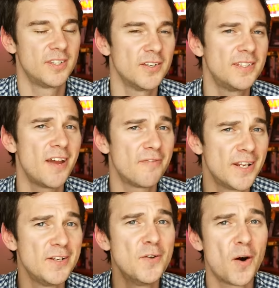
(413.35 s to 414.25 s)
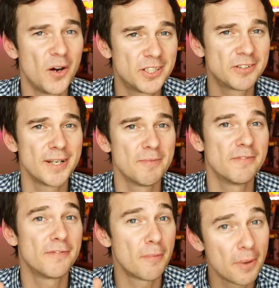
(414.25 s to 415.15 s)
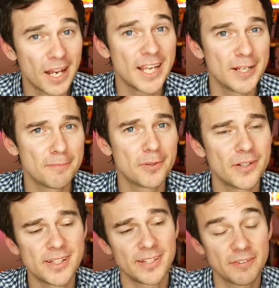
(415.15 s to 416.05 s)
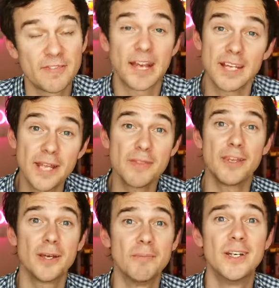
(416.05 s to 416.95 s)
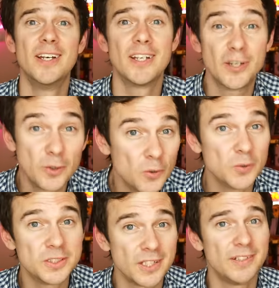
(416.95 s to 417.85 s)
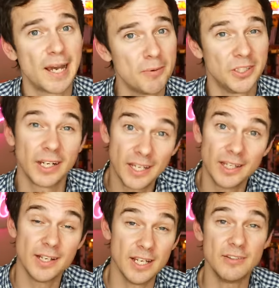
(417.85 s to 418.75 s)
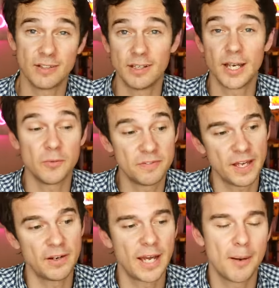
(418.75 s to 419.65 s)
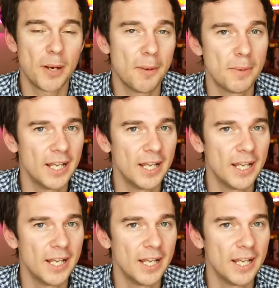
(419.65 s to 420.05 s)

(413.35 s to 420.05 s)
So it's definitely not a treatment for palladium poisoning. In fact, lithium can also damage your kidneys like we found out about